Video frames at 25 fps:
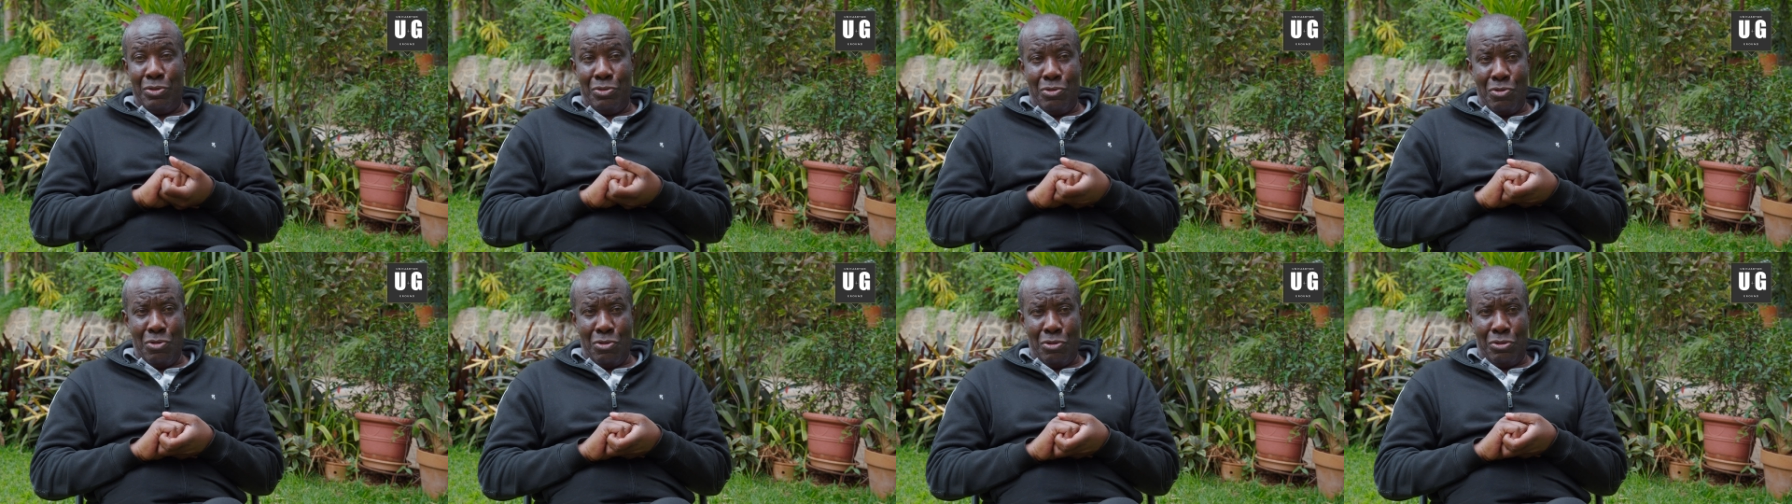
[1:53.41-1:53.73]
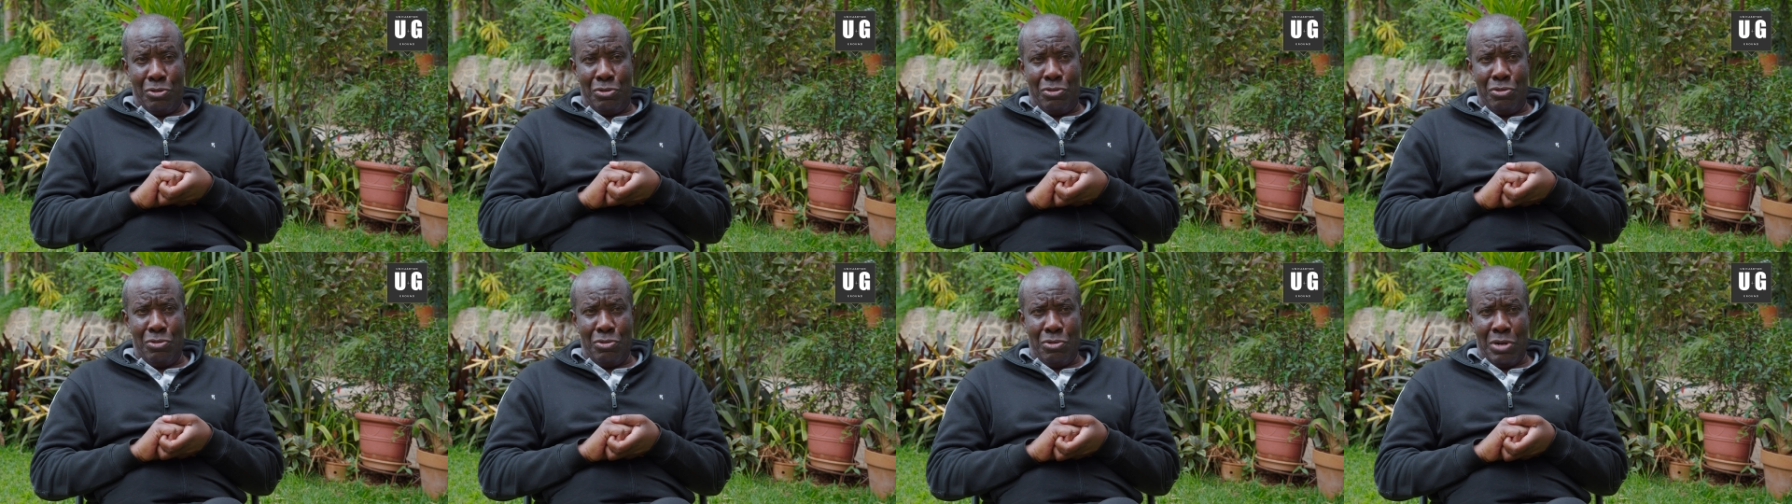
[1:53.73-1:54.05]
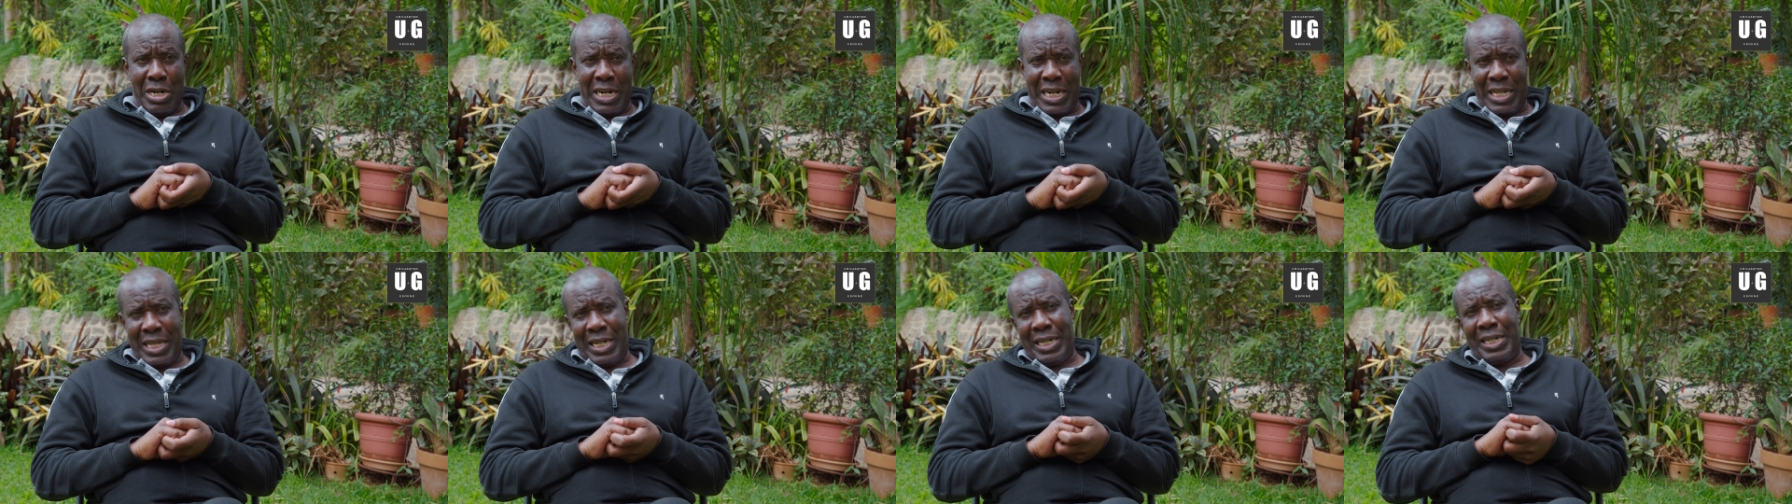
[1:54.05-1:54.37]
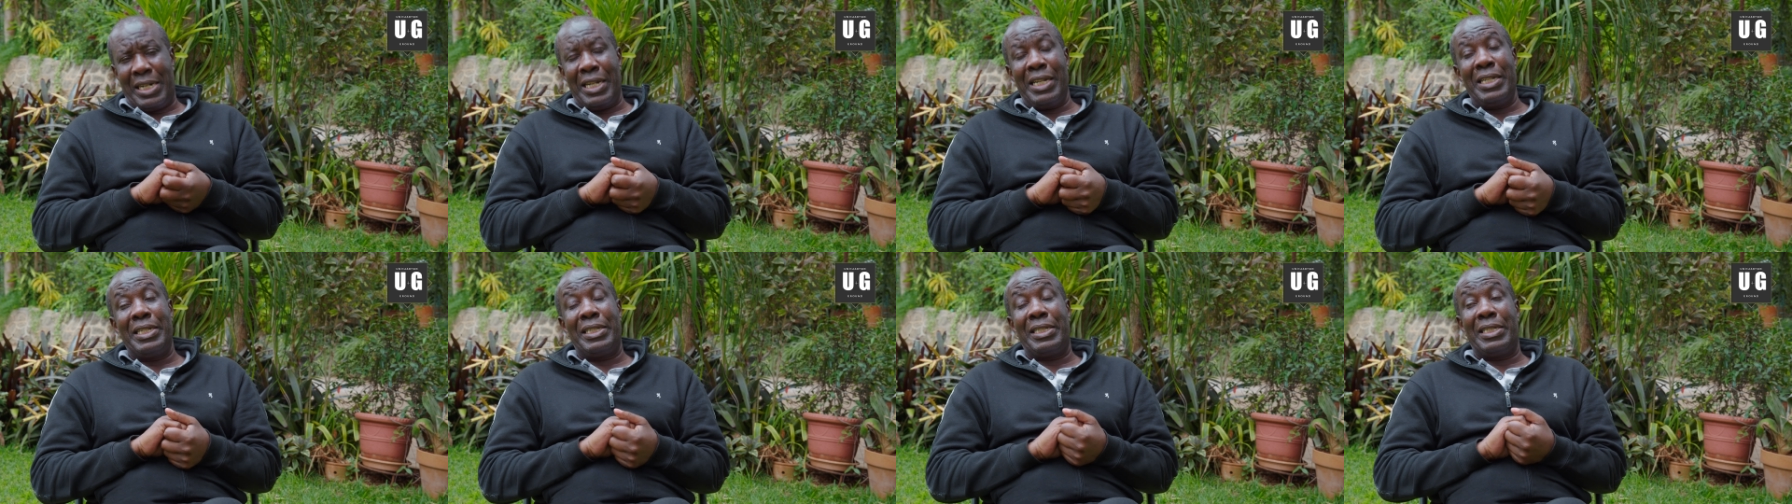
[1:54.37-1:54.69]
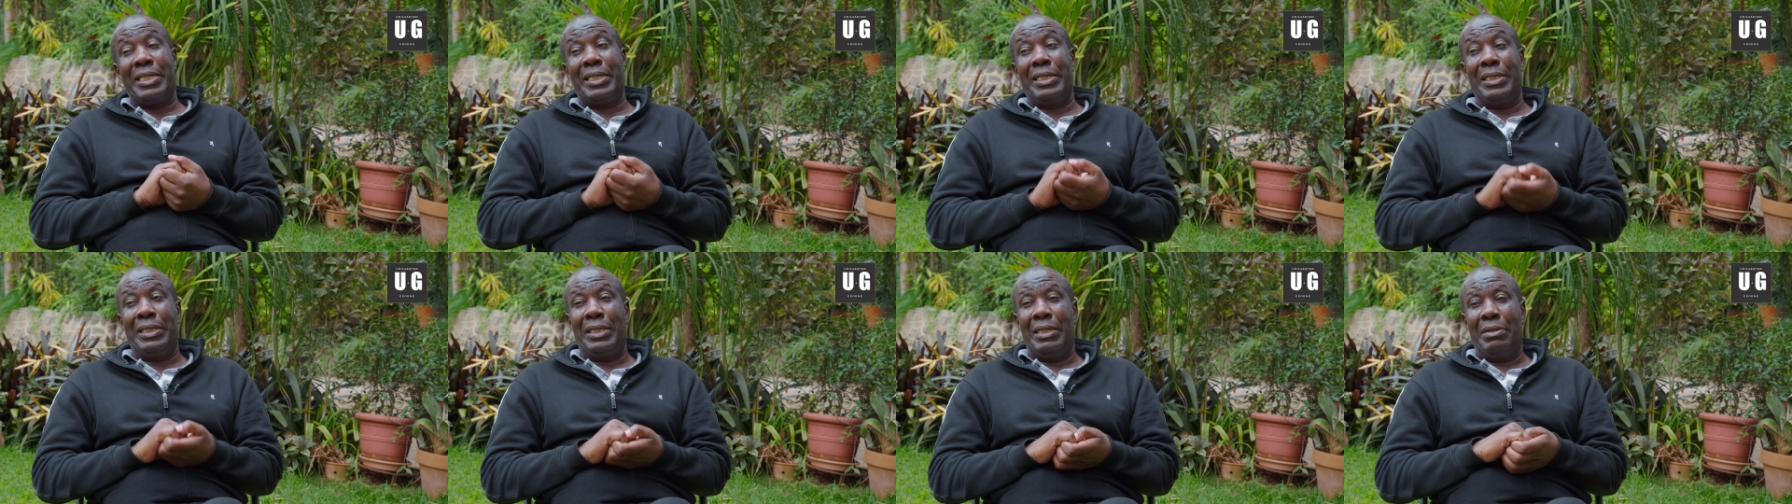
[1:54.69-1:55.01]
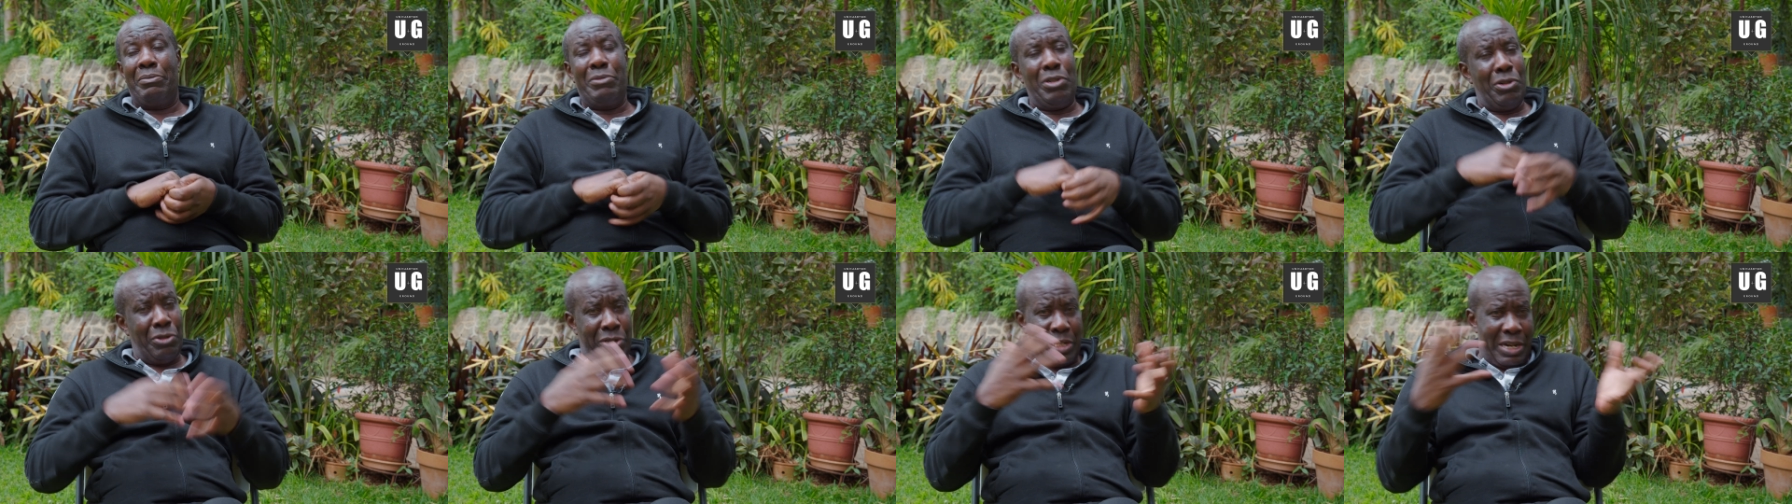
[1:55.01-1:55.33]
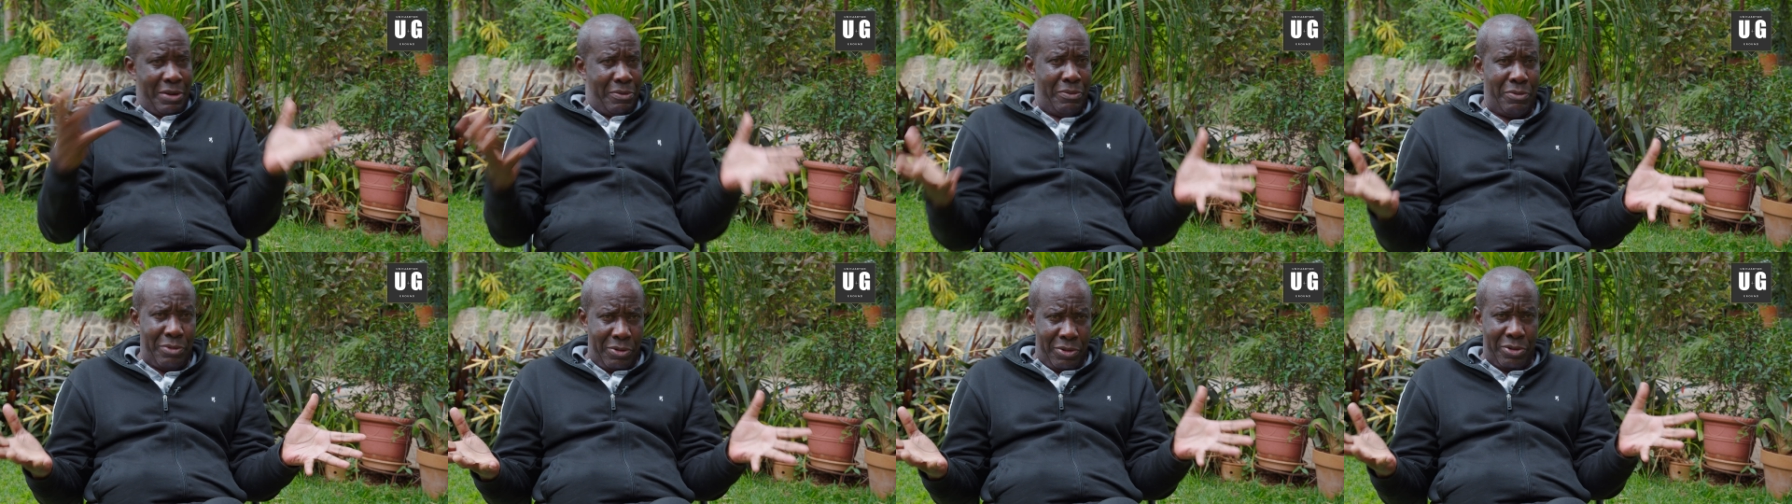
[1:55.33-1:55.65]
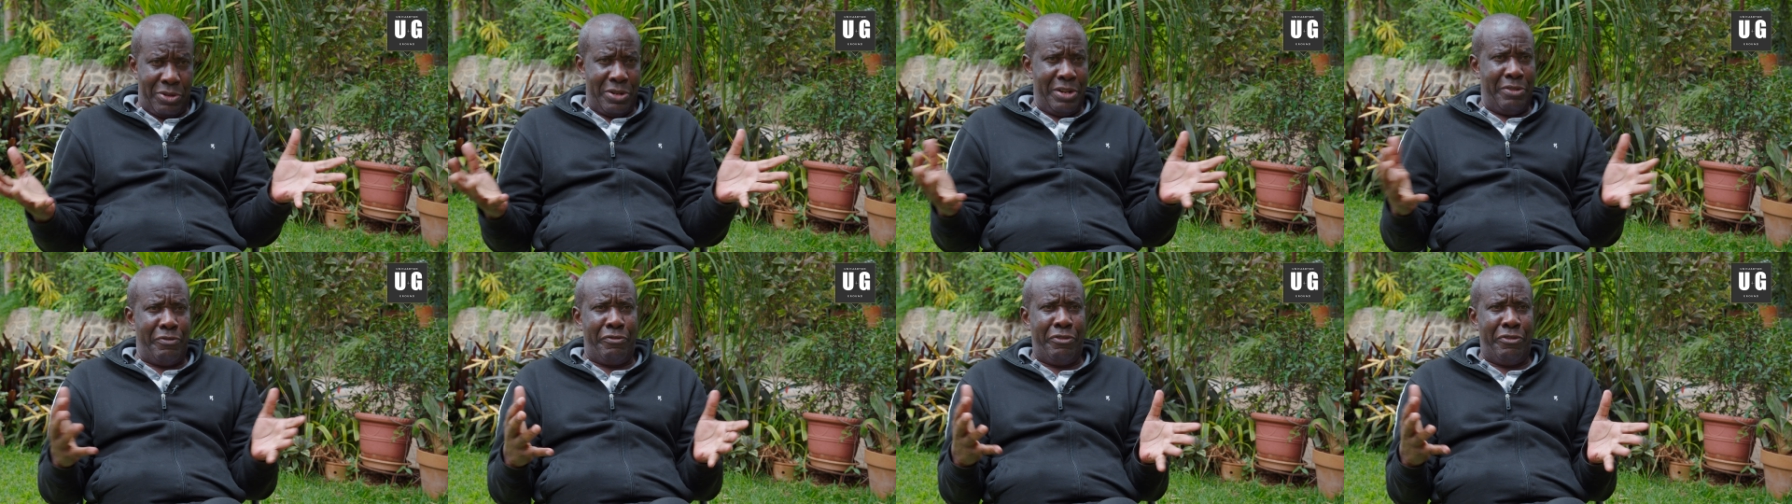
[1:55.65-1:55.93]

go to another test, because I was